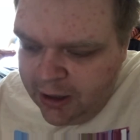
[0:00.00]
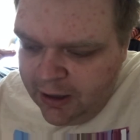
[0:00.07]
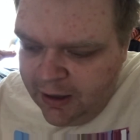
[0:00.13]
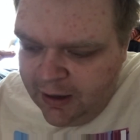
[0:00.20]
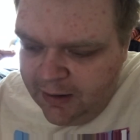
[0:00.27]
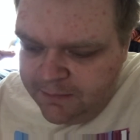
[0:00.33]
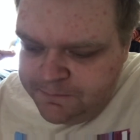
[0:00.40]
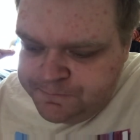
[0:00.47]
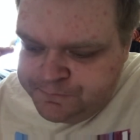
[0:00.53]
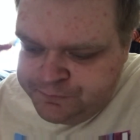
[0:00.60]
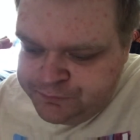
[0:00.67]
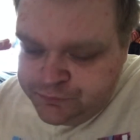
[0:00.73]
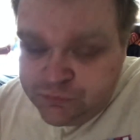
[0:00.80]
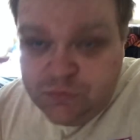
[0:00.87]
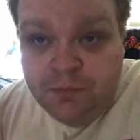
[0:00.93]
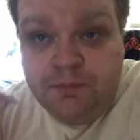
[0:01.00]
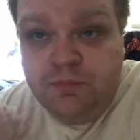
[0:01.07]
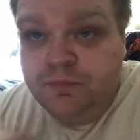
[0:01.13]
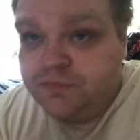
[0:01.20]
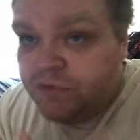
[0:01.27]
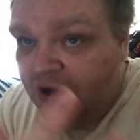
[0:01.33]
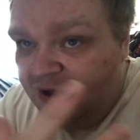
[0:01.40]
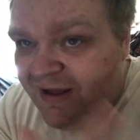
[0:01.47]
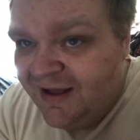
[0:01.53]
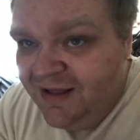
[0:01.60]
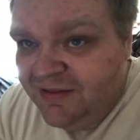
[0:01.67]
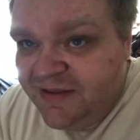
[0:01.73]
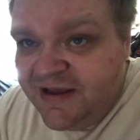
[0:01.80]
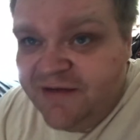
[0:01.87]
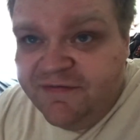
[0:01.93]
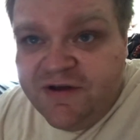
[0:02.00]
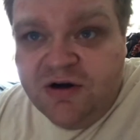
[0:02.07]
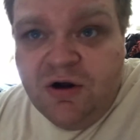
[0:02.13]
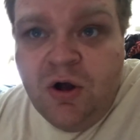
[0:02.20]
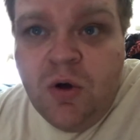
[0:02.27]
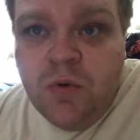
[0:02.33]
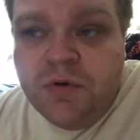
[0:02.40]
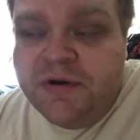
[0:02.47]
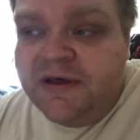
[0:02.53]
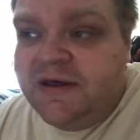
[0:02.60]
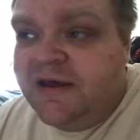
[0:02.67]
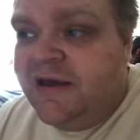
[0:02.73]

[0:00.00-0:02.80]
Um, A League of Their Own.